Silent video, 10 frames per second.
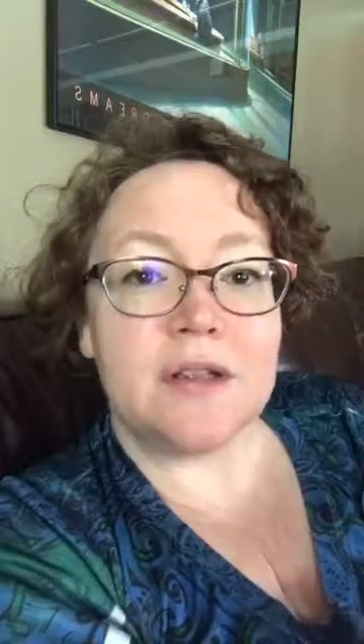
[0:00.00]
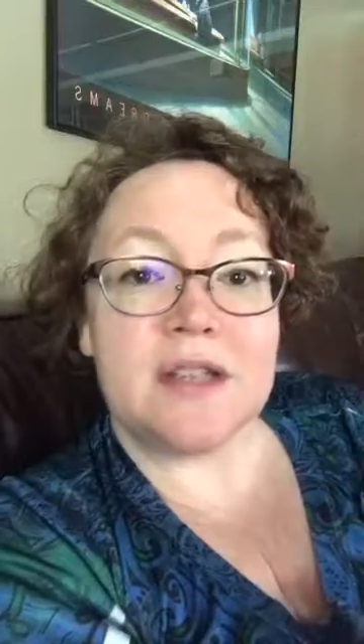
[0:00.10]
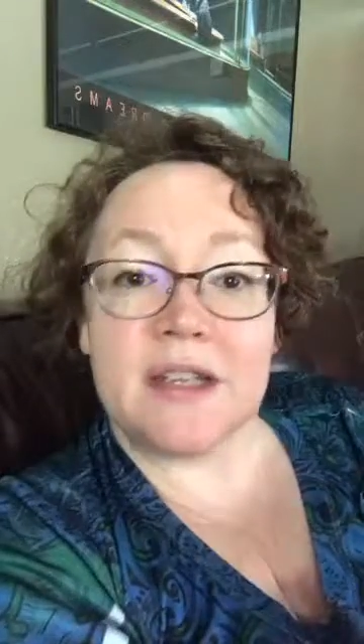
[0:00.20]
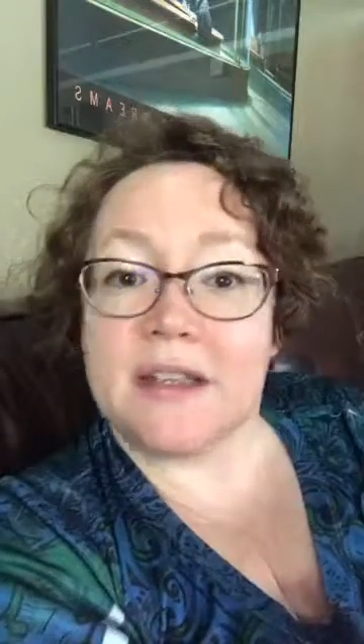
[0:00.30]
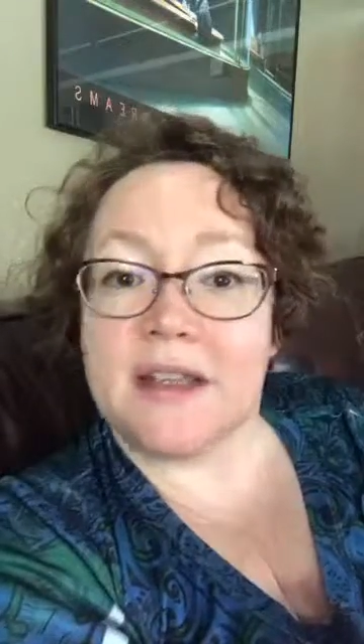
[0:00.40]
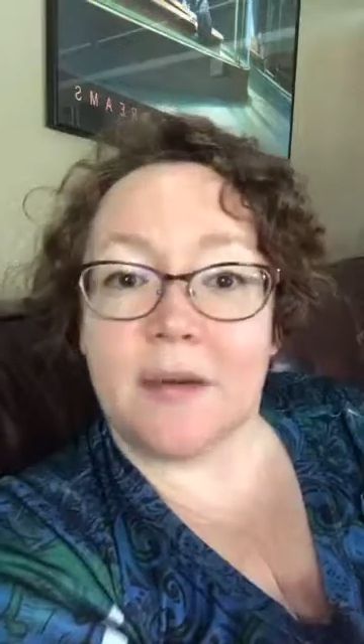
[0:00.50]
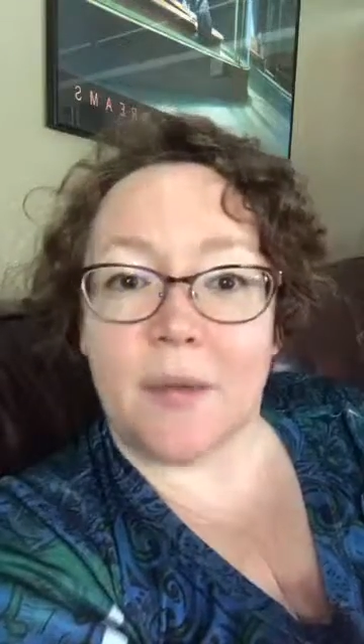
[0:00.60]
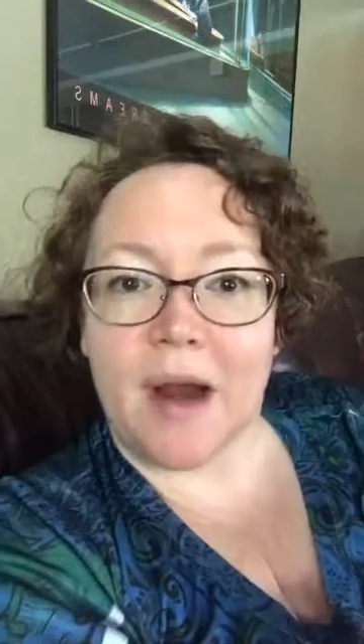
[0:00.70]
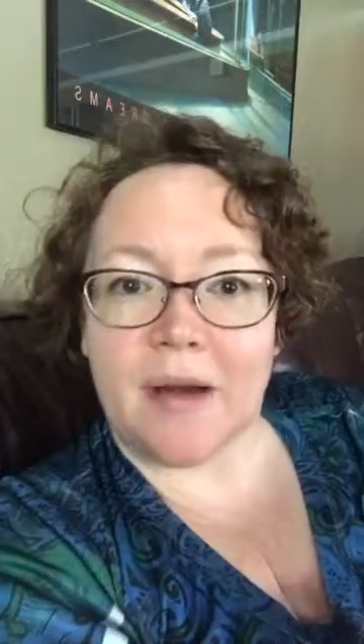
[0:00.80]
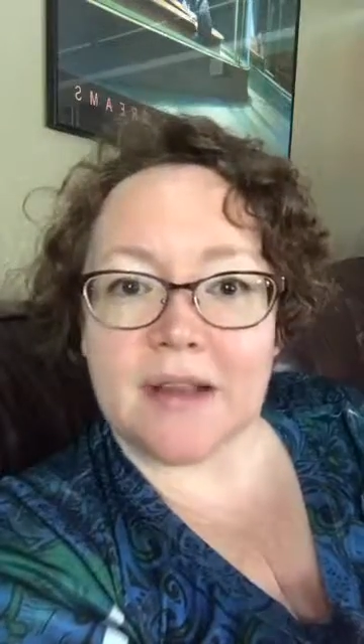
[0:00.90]
did the
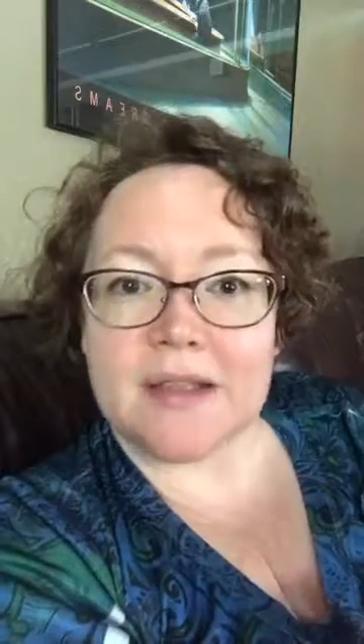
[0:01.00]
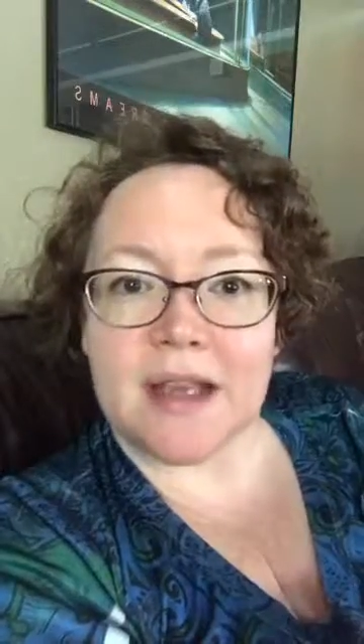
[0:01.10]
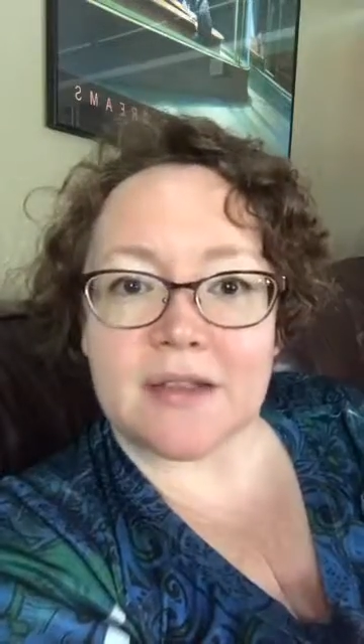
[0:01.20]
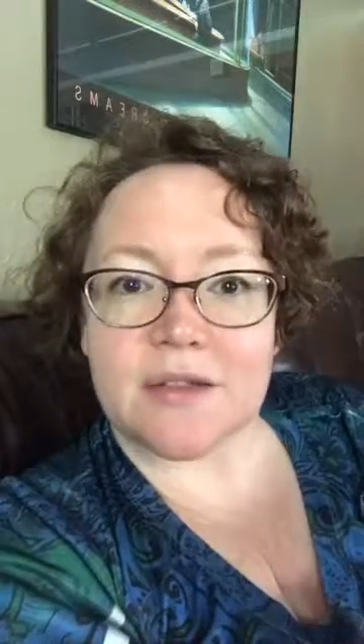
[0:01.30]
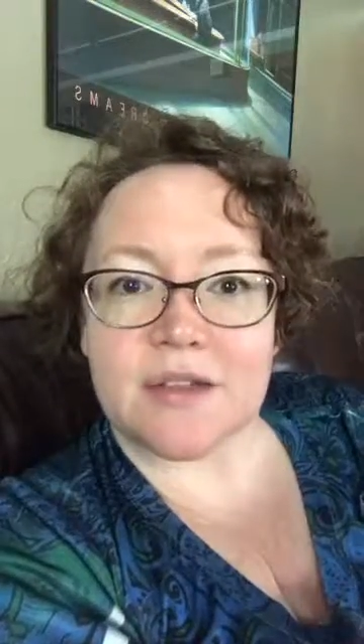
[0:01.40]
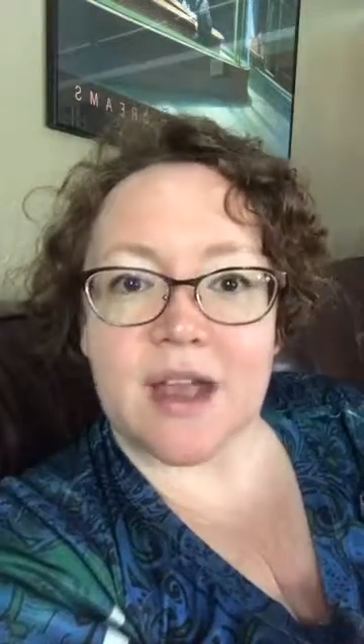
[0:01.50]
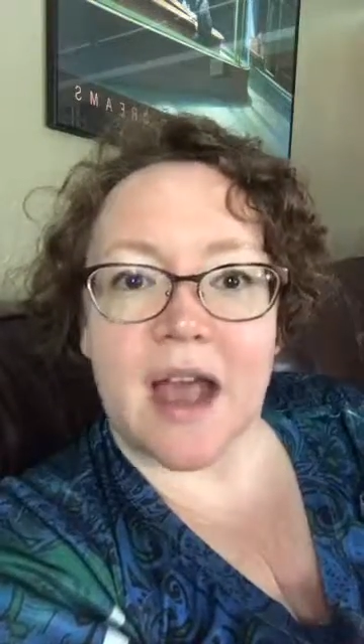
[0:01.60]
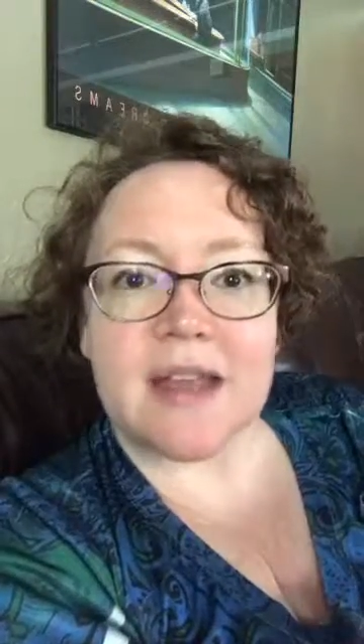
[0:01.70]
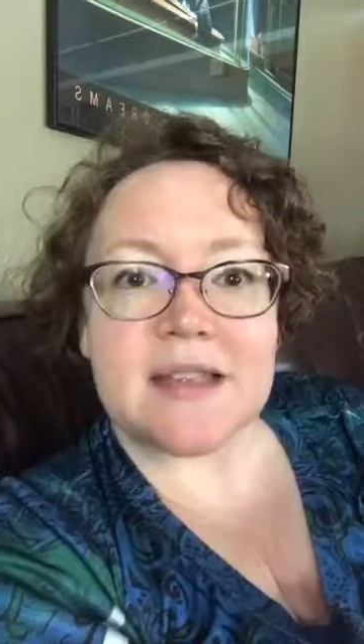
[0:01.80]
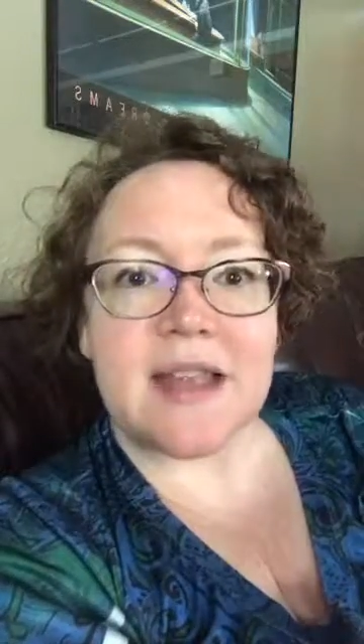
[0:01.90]
awareness
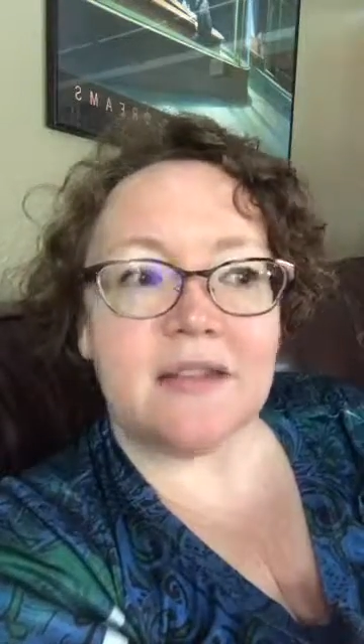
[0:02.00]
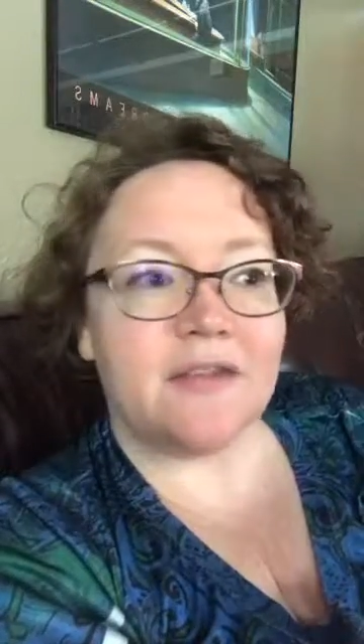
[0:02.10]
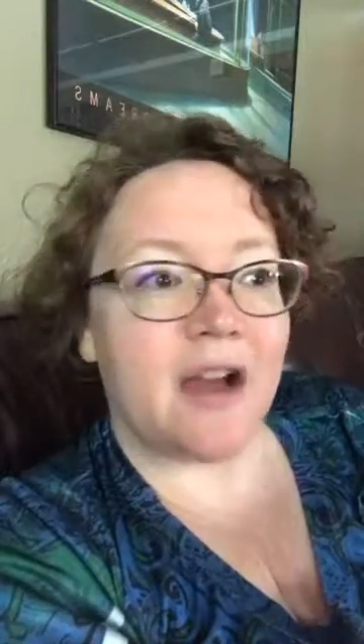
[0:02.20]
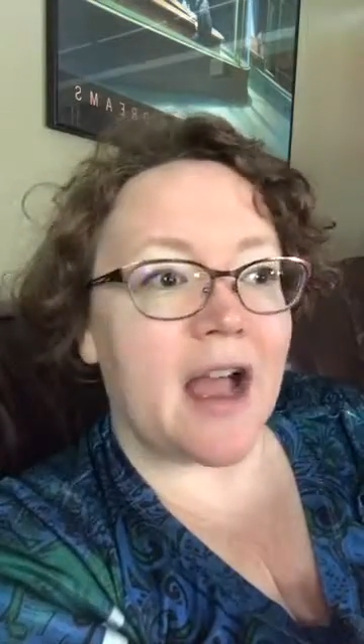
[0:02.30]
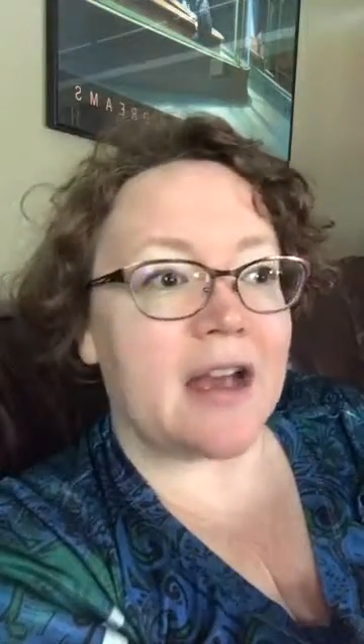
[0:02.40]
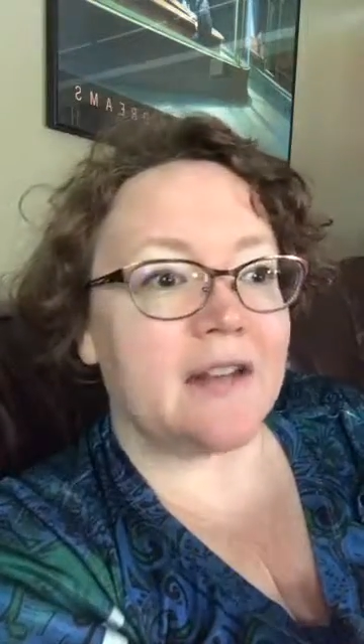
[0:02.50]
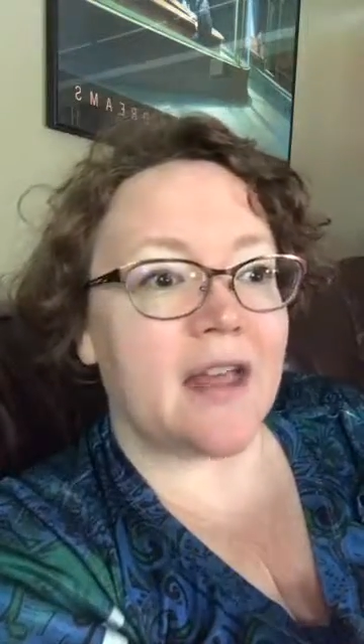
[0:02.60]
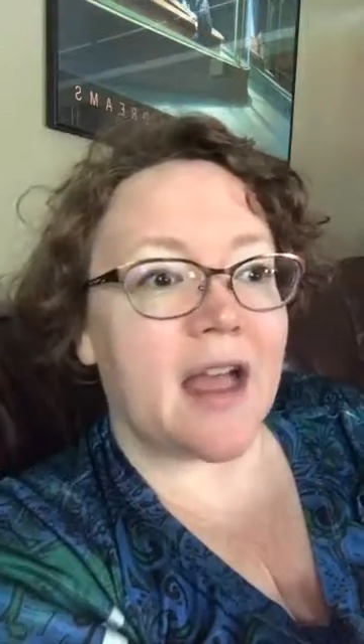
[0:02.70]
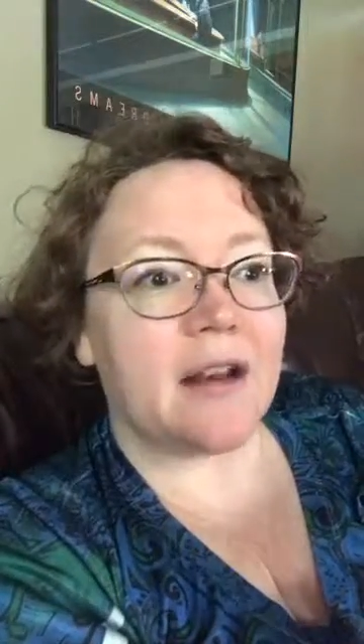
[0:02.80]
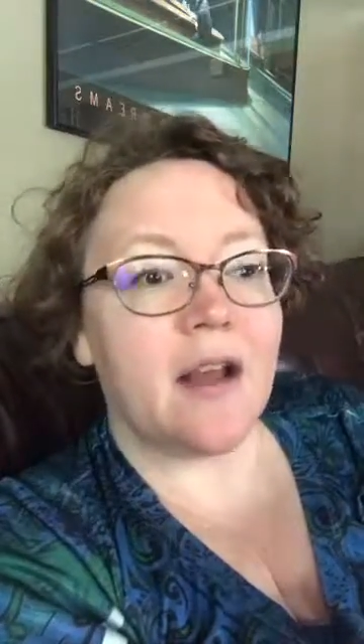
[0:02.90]
exercise and find
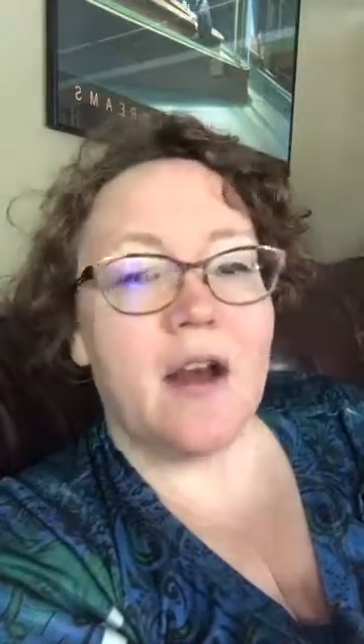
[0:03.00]
that,